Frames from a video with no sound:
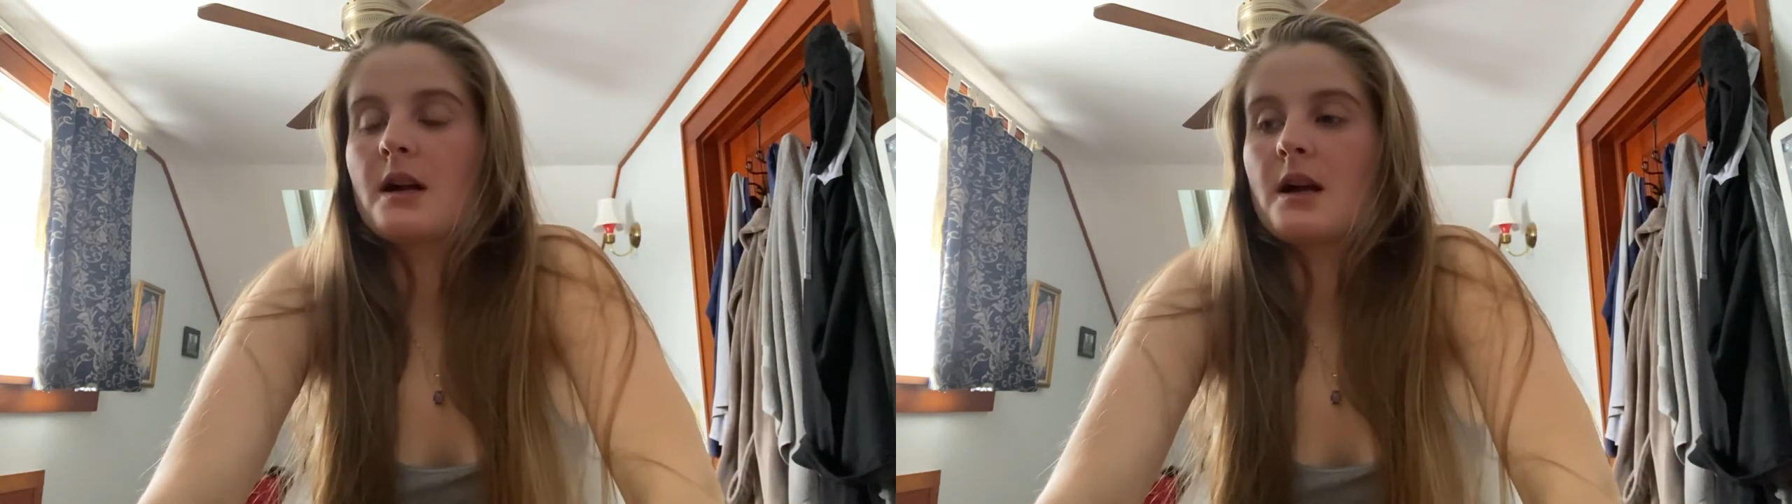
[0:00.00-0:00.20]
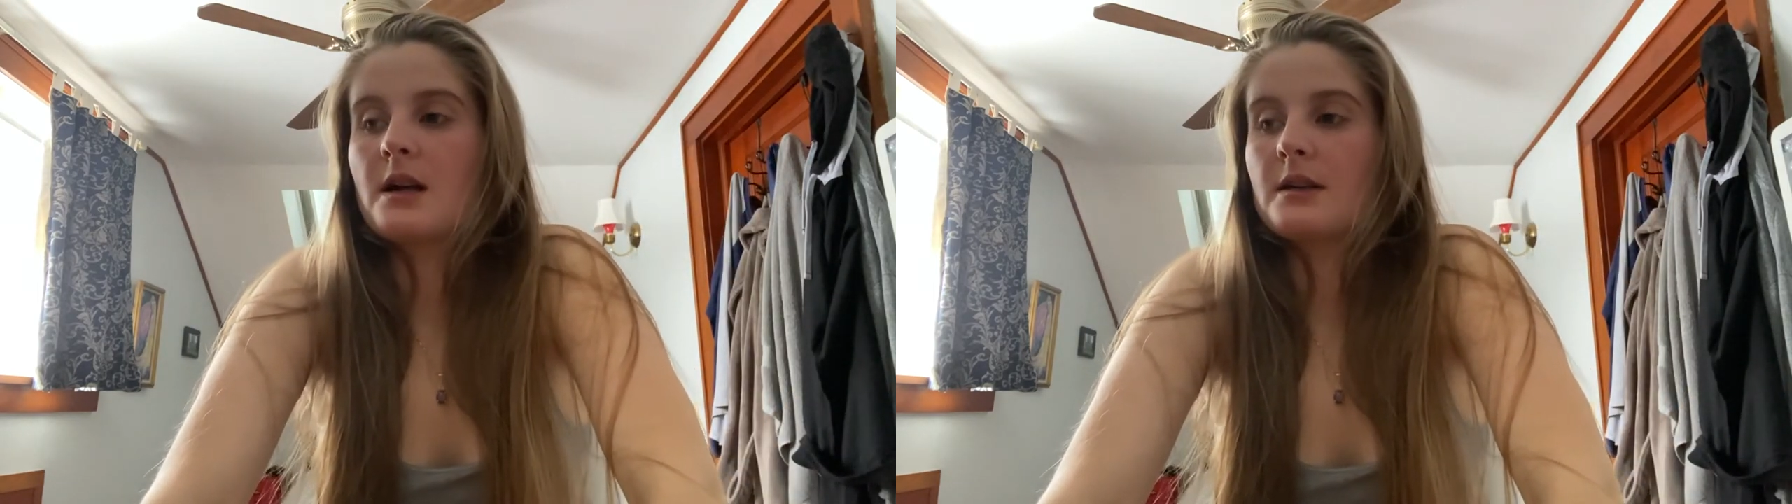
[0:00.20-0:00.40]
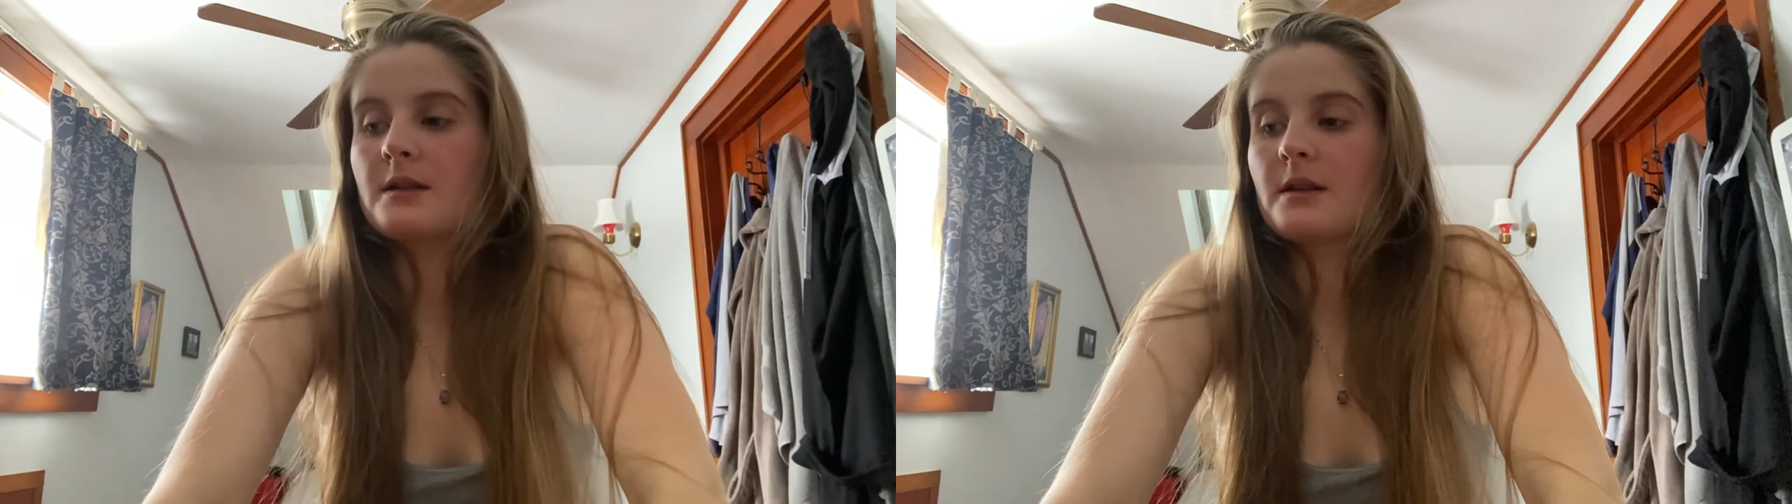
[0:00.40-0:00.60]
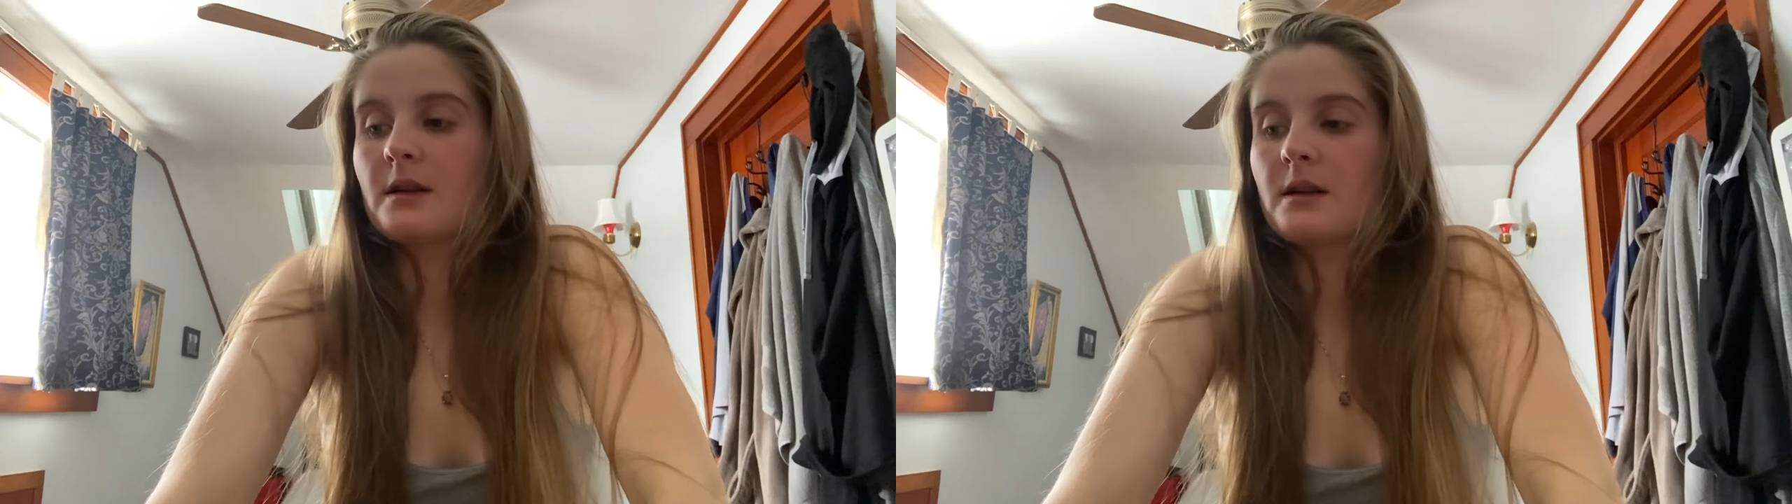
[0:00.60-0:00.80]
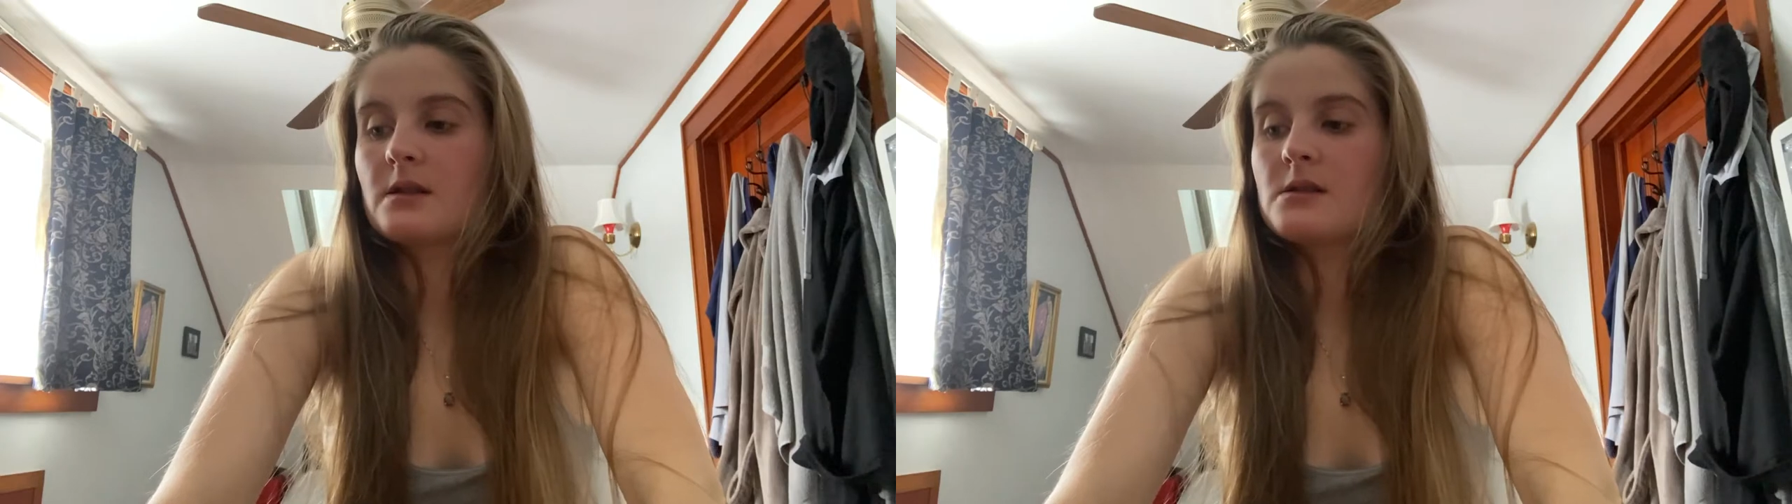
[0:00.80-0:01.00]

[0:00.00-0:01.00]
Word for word: and